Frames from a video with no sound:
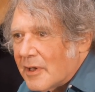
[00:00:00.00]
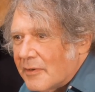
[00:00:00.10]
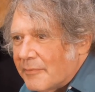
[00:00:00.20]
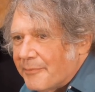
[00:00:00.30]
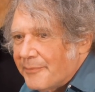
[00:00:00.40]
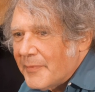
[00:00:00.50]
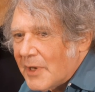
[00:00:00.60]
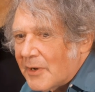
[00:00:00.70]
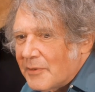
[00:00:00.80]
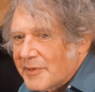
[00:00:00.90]
And,
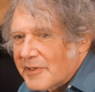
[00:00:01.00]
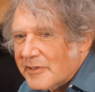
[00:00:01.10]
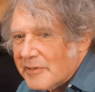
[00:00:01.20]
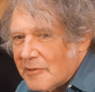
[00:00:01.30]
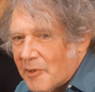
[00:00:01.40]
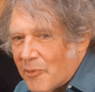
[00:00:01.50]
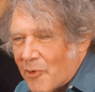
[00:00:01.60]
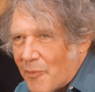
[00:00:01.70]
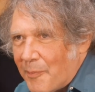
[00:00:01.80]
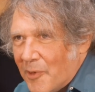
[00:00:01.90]
you know, it's
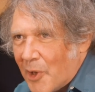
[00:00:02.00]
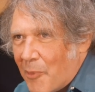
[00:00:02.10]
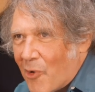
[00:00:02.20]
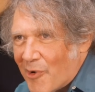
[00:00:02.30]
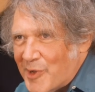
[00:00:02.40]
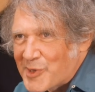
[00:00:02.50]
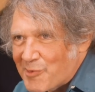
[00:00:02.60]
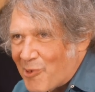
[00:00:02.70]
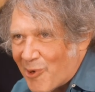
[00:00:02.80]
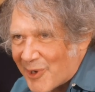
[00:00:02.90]
labor
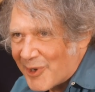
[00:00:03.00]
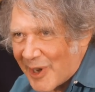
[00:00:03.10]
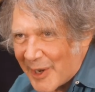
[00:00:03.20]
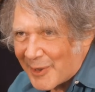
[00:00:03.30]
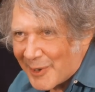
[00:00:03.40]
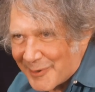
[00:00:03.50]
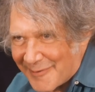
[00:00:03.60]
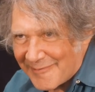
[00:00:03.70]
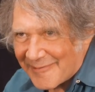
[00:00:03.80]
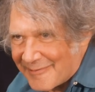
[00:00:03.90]
laborious work. You're getting
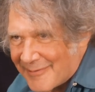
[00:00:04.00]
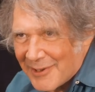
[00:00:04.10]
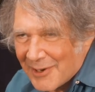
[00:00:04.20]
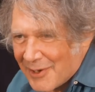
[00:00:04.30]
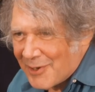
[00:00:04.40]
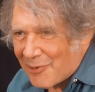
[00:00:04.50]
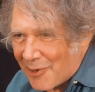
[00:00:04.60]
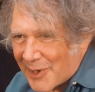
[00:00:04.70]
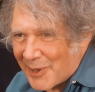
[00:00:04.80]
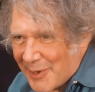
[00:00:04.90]
clicks and
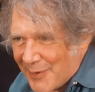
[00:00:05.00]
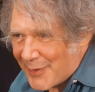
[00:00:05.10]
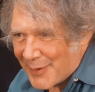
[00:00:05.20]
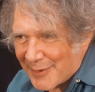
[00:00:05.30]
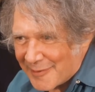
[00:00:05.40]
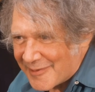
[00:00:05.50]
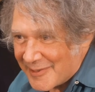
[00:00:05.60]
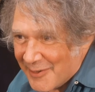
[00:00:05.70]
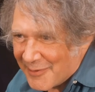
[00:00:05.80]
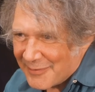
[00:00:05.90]
trying to clean things,
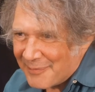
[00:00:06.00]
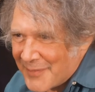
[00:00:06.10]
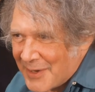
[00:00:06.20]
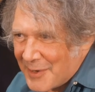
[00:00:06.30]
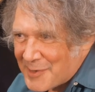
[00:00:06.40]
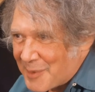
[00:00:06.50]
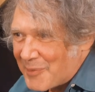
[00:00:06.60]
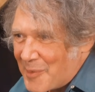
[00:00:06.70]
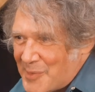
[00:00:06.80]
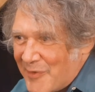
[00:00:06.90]
and even
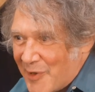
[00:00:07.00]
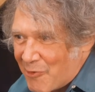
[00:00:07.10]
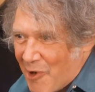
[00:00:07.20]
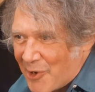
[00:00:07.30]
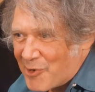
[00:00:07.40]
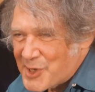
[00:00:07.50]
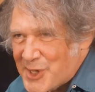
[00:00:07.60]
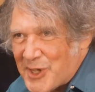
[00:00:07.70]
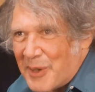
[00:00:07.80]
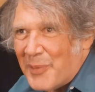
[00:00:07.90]
sometimes even a record is
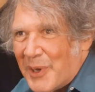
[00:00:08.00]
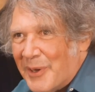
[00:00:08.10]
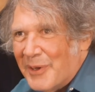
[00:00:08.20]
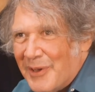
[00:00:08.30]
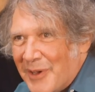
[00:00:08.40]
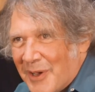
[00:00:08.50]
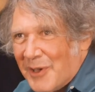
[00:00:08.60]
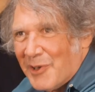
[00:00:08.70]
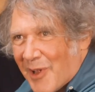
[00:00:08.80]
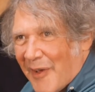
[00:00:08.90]
skipping,
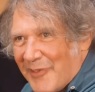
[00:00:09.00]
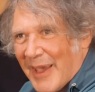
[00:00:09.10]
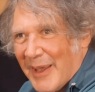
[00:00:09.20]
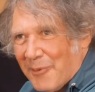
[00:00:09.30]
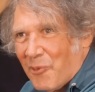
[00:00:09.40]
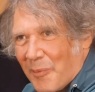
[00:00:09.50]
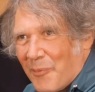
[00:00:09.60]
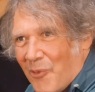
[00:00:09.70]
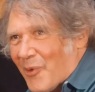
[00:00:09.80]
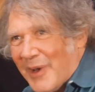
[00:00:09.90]
and you'll have to edit
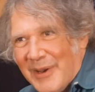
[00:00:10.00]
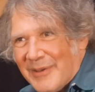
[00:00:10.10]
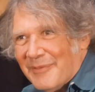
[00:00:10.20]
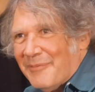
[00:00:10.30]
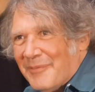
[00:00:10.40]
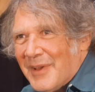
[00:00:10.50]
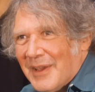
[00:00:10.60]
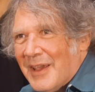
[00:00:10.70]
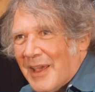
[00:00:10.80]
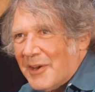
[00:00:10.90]
one point and
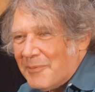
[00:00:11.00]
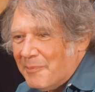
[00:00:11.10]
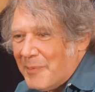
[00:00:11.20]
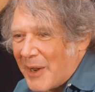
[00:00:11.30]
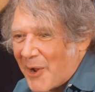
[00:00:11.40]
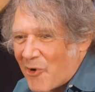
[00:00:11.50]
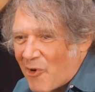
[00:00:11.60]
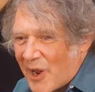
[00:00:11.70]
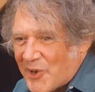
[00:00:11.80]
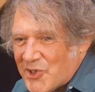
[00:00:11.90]
and make a
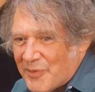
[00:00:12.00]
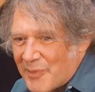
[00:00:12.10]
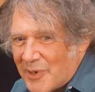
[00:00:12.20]
correction.